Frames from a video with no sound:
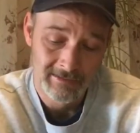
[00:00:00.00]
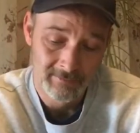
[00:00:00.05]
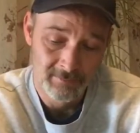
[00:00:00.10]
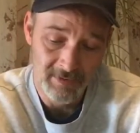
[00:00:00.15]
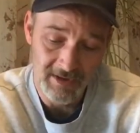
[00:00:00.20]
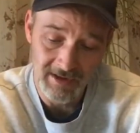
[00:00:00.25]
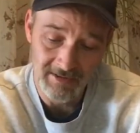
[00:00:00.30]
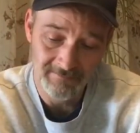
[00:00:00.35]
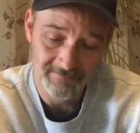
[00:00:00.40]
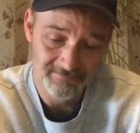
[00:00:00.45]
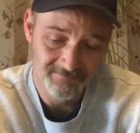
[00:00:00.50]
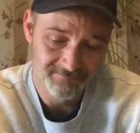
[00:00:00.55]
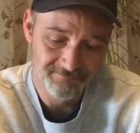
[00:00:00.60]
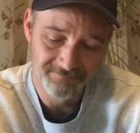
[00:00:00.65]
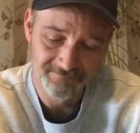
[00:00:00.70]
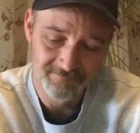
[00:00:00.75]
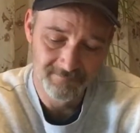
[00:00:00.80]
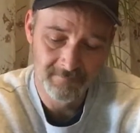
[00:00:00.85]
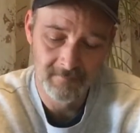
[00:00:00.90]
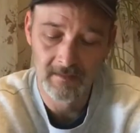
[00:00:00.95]
But
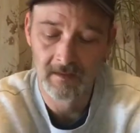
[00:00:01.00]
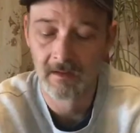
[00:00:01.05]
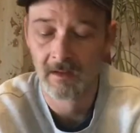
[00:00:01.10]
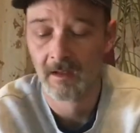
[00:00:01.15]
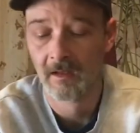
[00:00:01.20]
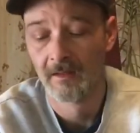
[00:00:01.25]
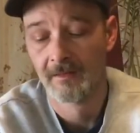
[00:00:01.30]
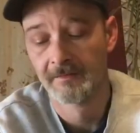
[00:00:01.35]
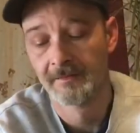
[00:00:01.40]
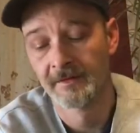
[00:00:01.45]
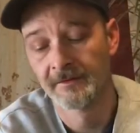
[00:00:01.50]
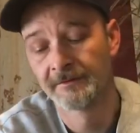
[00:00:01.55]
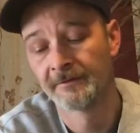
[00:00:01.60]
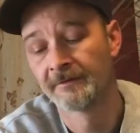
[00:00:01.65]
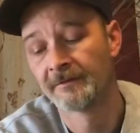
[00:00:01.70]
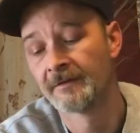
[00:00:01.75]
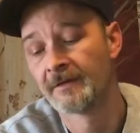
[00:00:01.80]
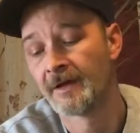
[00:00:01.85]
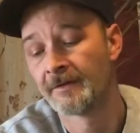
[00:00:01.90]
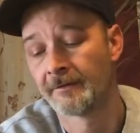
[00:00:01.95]
this
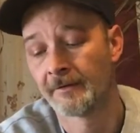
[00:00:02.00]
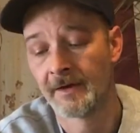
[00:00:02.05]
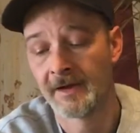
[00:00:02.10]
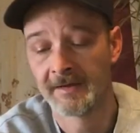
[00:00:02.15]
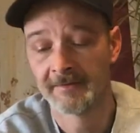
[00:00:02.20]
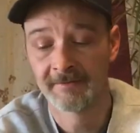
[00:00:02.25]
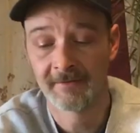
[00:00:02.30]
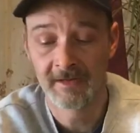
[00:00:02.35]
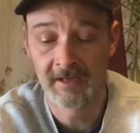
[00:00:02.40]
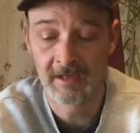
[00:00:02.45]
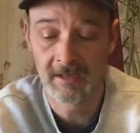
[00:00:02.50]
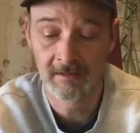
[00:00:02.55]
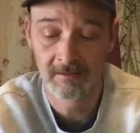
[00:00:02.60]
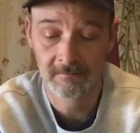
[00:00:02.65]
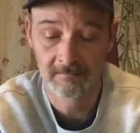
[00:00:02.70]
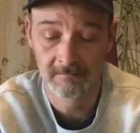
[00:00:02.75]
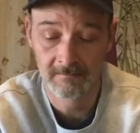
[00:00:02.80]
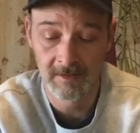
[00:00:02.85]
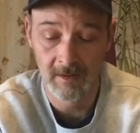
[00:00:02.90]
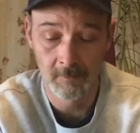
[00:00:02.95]
is another antique
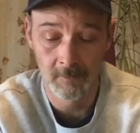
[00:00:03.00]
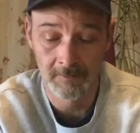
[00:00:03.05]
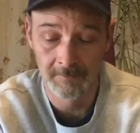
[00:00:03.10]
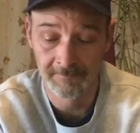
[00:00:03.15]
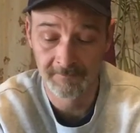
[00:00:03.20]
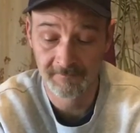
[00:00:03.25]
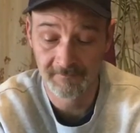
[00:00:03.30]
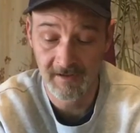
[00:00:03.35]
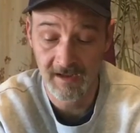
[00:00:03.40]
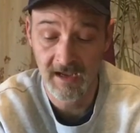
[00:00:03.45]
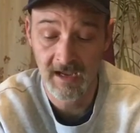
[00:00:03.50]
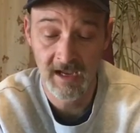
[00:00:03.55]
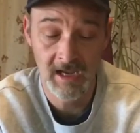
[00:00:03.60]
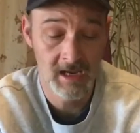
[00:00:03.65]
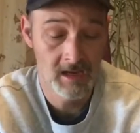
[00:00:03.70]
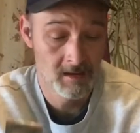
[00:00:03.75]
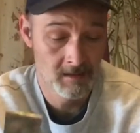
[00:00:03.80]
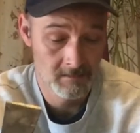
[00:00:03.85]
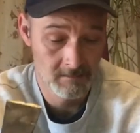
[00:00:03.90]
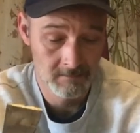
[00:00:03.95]
that will
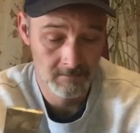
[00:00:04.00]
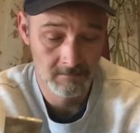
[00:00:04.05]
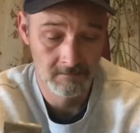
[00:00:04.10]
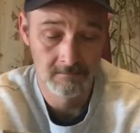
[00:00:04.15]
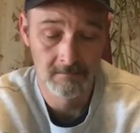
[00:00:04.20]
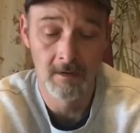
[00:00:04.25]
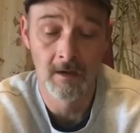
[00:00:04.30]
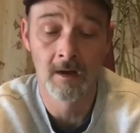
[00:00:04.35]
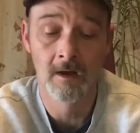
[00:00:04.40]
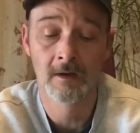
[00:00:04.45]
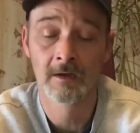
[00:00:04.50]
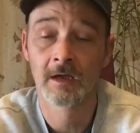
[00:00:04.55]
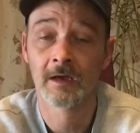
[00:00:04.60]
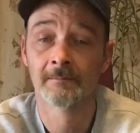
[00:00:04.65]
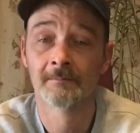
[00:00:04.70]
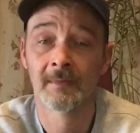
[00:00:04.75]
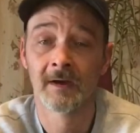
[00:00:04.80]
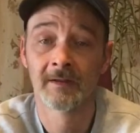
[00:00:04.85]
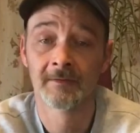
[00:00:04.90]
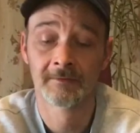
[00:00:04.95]
stay hung
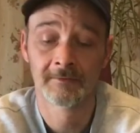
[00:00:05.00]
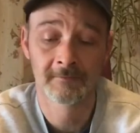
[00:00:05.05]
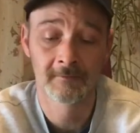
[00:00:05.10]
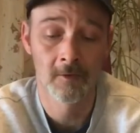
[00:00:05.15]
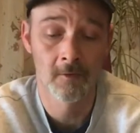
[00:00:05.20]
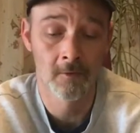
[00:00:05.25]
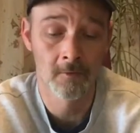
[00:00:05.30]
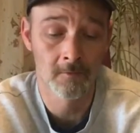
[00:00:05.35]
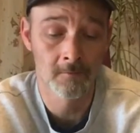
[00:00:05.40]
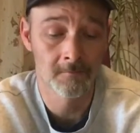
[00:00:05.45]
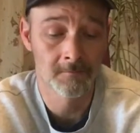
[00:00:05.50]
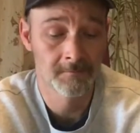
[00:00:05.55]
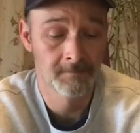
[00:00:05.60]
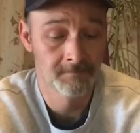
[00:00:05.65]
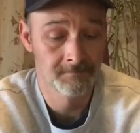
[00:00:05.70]
up by the stove.